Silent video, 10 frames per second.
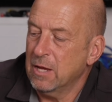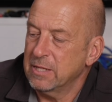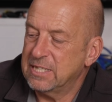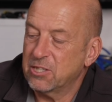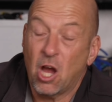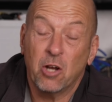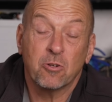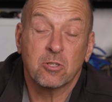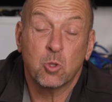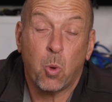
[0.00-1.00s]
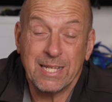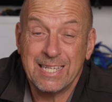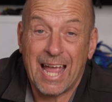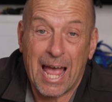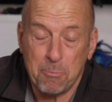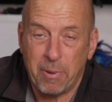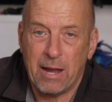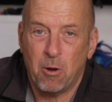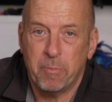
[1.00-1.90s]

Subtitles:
This is a 120 amp hour